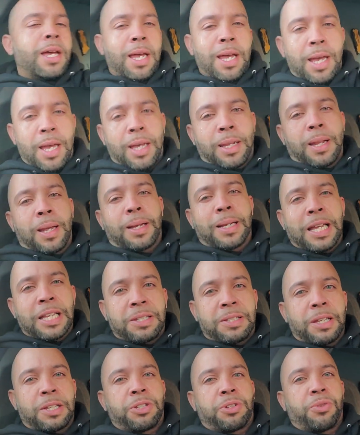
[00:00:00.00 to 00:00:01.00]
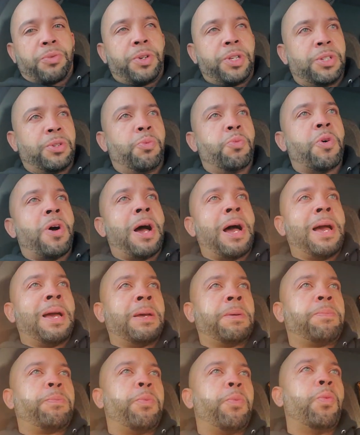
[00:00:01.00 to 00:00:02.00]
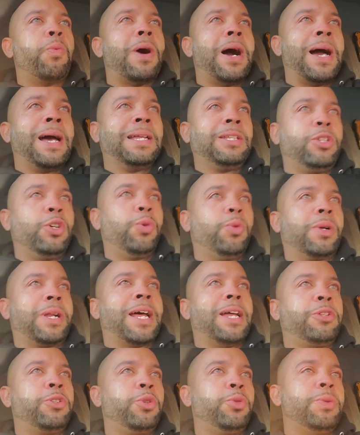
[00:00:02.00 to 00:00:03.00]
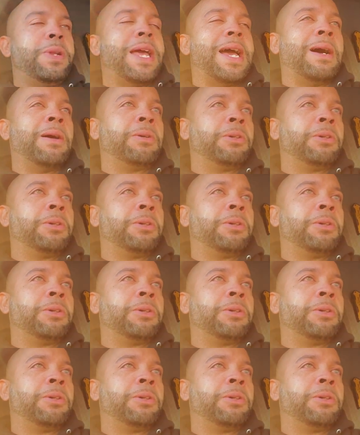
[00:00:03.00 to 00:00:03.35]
And I guess that's the reason why I do what I do now.